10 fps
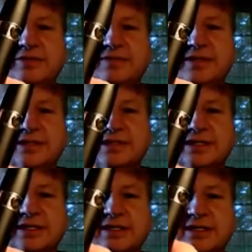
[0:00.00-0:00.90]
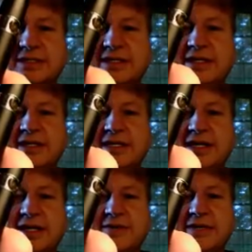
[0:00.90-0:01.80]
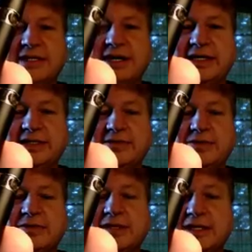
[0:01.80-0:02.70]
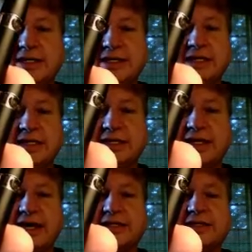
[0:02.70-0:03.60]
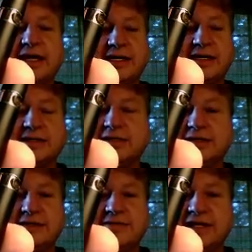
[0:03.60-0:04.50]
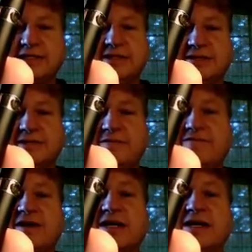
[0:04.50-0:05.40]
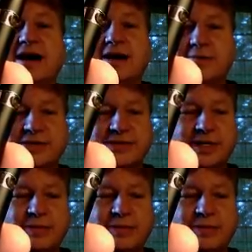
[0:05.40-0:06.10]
beautiful this thing is. I mean, Janty really, aesthetically, their devices are phenomenal.